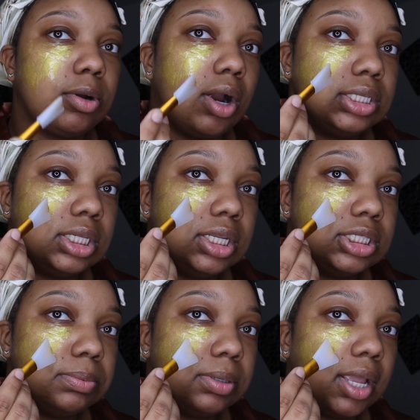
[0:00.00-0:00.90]
regards to
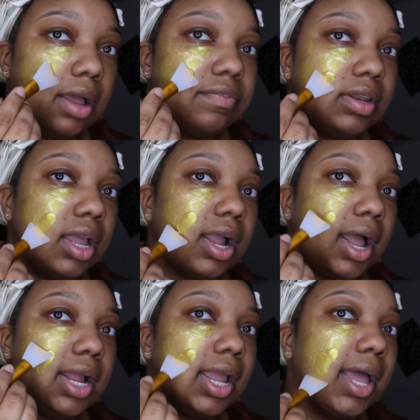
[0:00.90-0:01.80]
discipline, I feel like
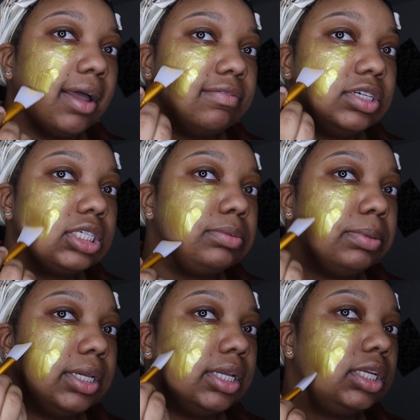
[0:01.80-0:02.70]
I have just
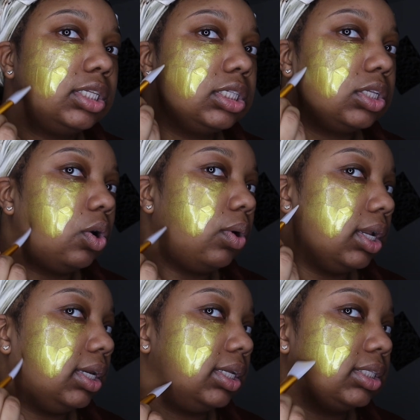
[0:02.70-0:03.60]
been so
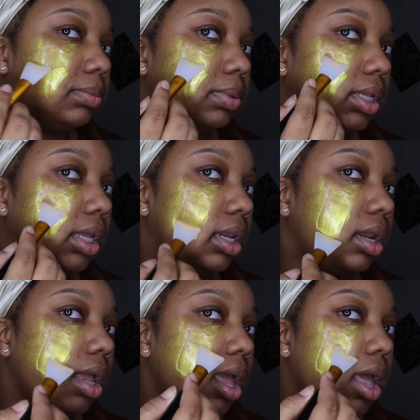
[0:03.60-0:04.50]
undisciplined
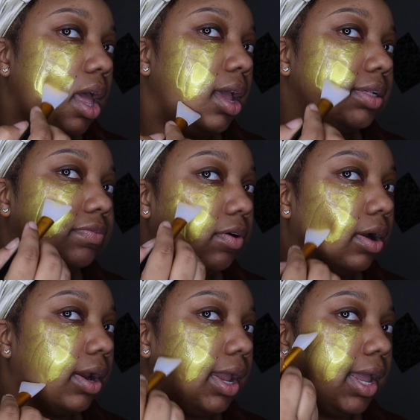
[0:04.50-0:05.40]
as
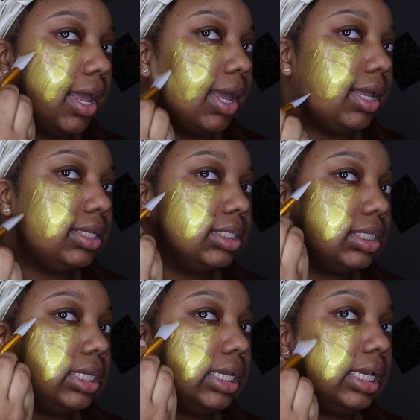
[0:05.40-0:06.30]
far as
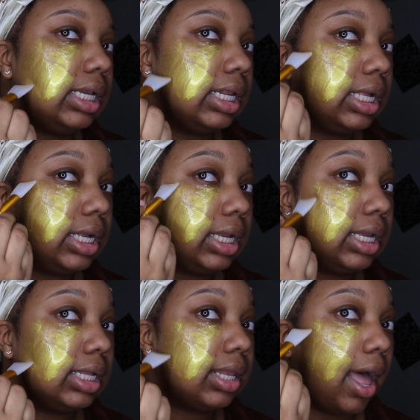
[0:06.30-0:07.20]

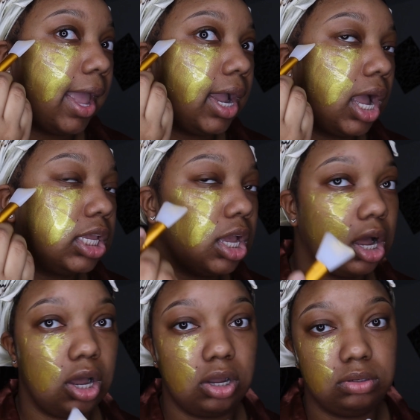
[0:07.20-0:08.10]
eating. Like,
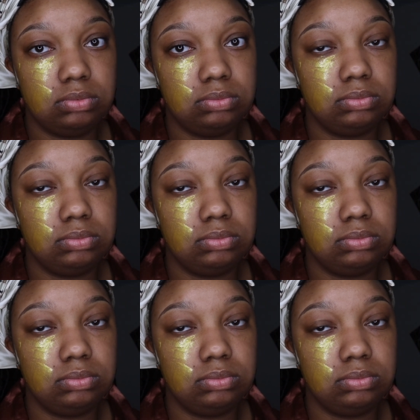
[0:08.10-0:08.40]
y'all,